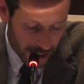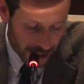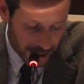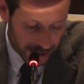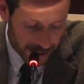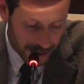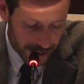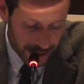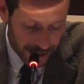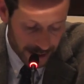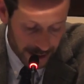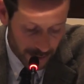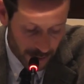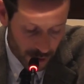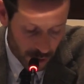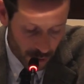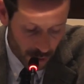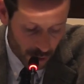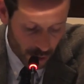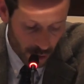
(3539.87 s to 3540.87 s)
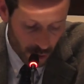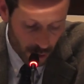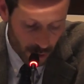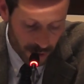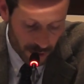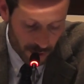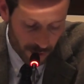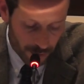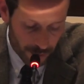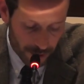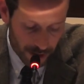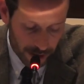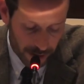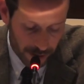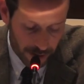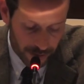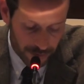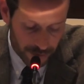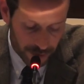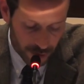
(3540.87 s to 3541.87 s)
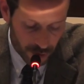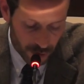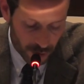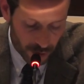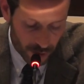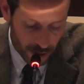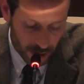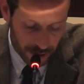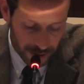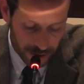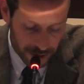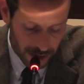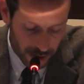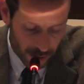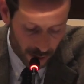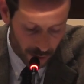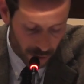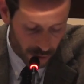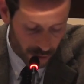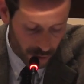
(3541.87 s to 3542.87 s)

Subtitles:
The exception clause of paragraph 2, article